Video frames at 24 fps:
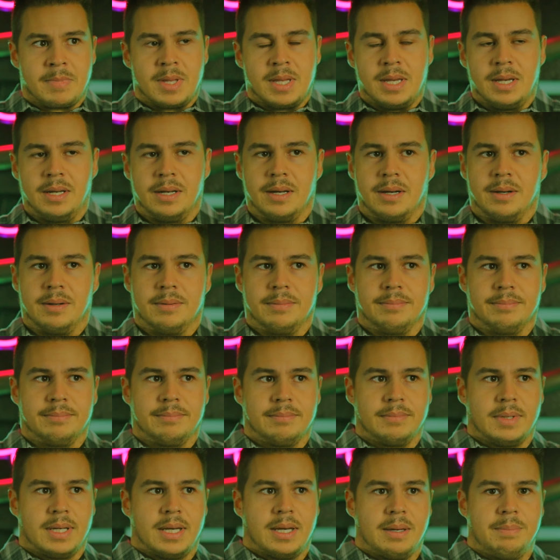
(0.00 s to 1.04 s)
you know,
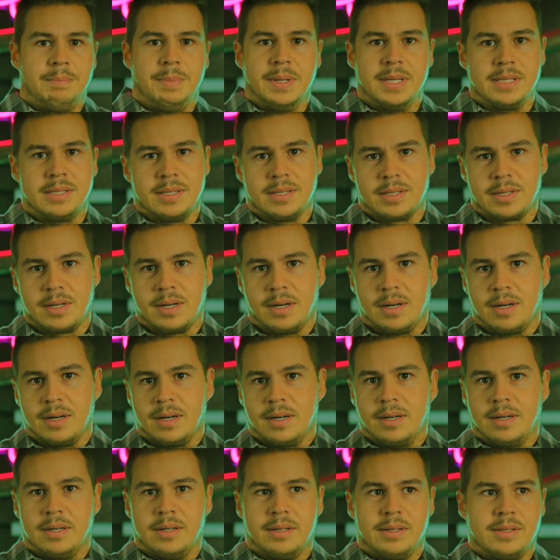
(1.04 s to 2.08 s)
business
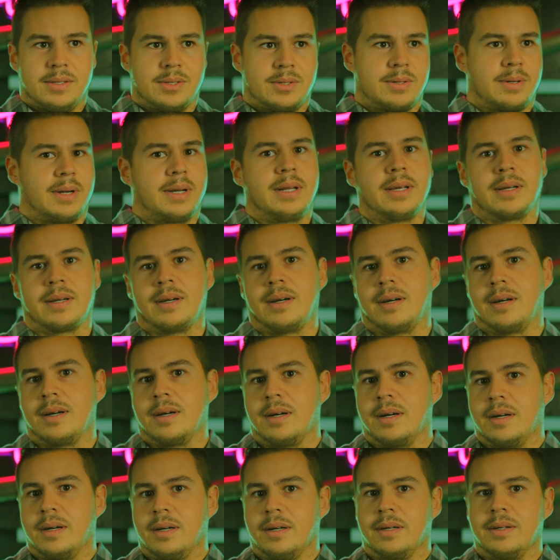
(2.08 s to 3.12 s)
cards, credit
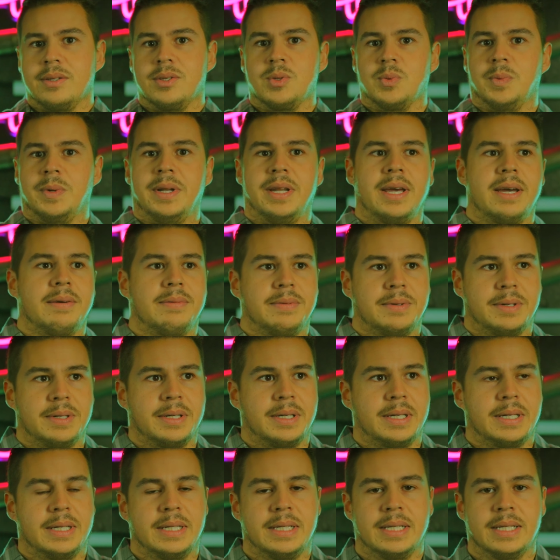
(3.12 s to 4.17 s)
cards,
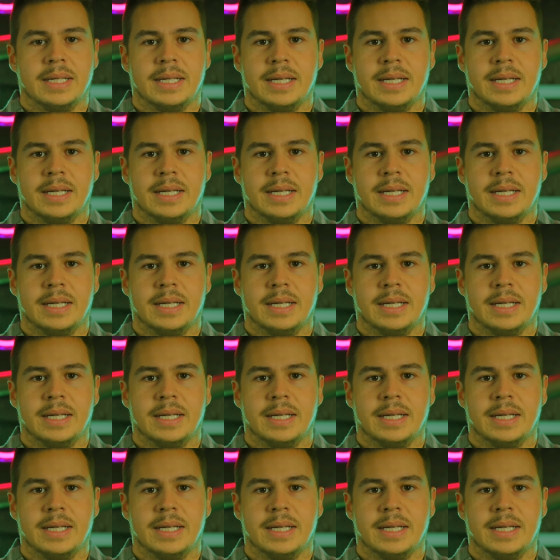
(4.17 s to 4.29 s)
whatever,